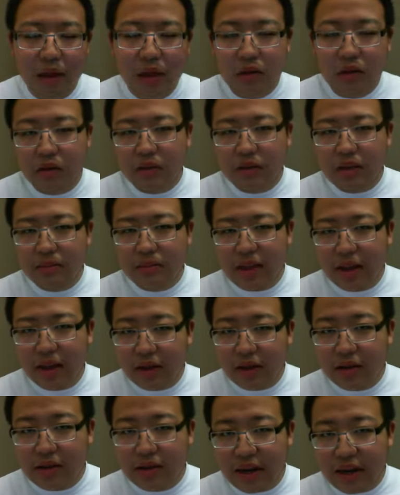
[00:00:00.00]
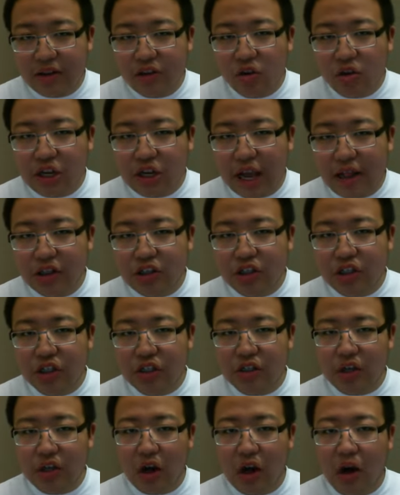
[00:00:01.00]
So some technical
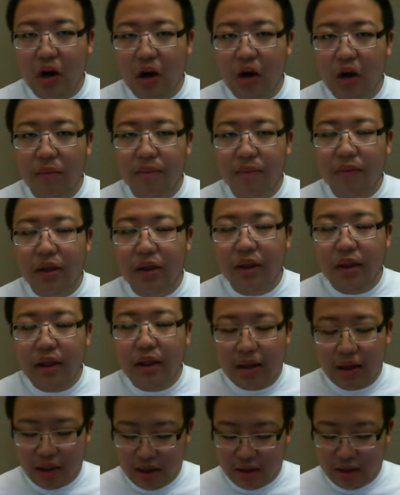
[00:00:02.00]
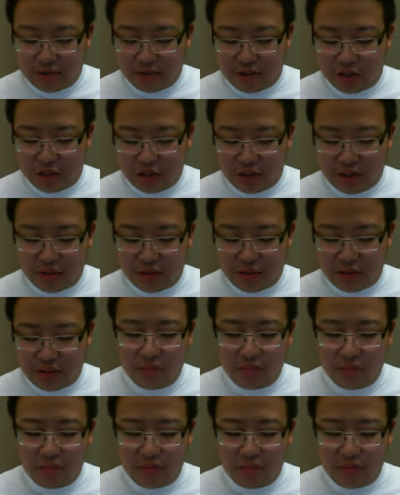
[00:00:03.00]
challenges are essentially,